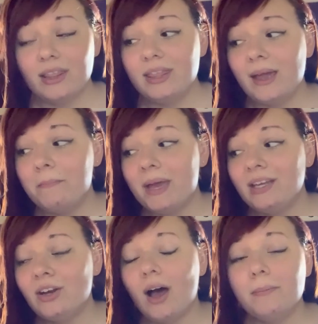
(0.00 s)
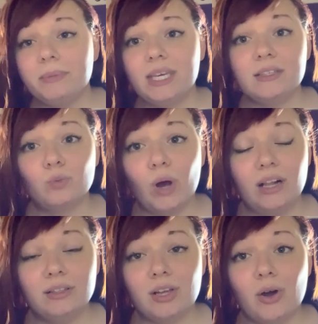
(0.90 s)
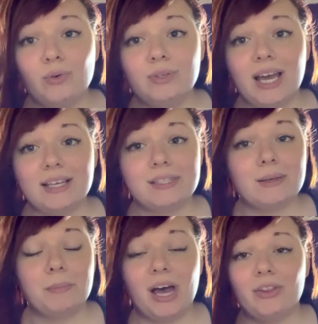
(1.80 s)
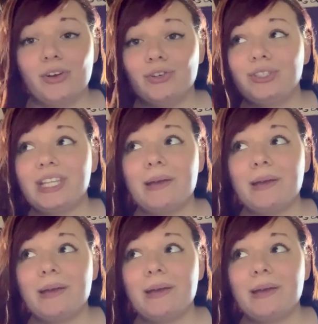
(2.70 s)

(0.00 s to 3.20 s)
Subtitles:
They may not be as well known as some others.